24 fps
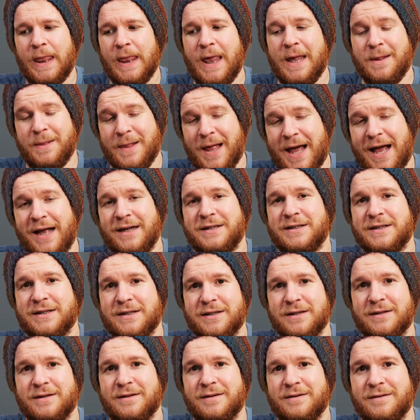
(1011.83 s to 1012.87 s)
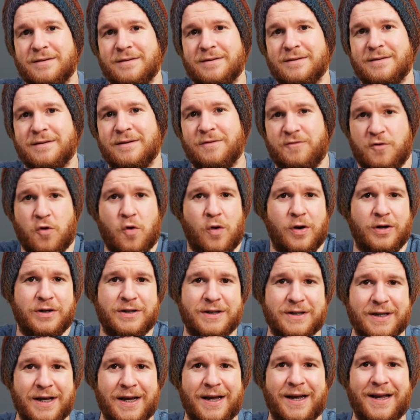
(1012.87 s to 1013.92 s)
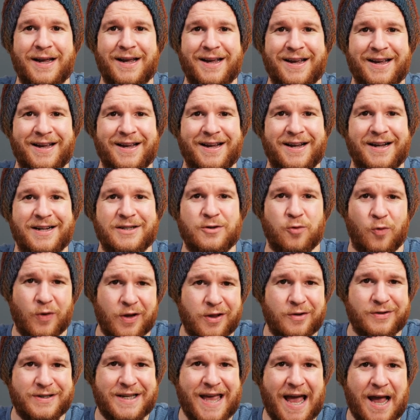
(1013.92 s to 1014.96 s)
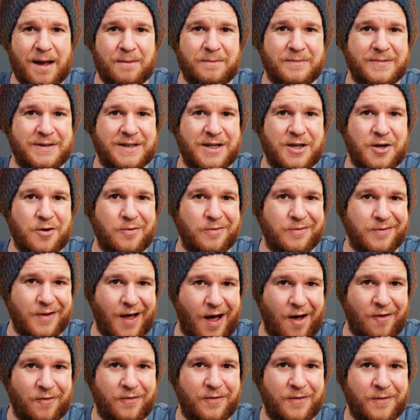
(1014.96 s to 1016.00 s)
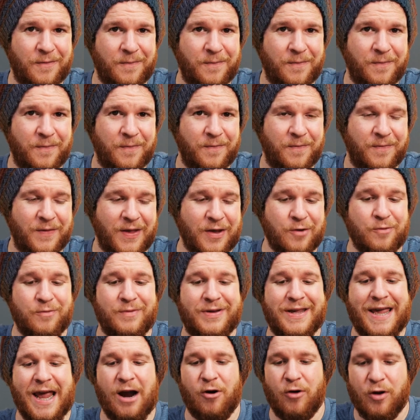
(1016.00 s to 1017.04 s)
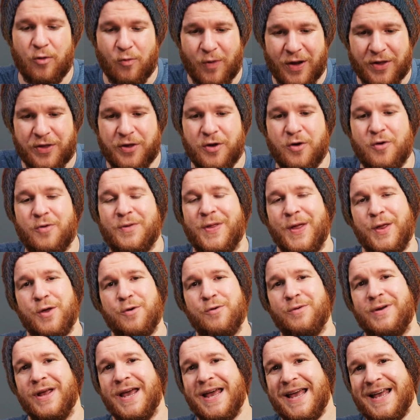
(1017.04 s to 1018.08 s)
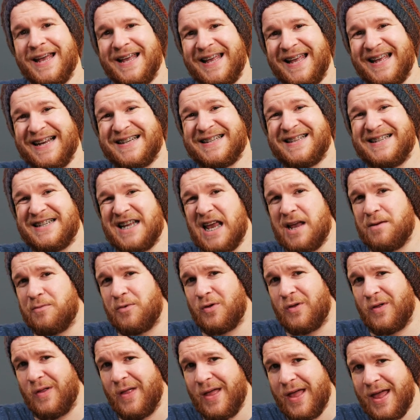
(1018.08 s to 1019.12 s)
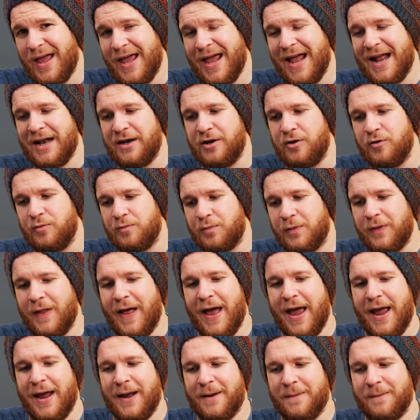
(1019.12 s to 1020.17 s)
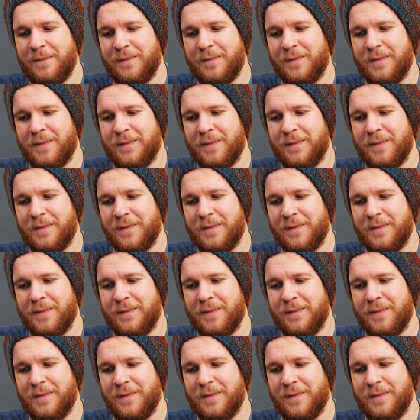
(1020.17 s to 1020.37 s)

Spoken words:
Unless, of course, it's one of those games that you'd love, that you'd carry with you, that you'd get to the table and you'd play.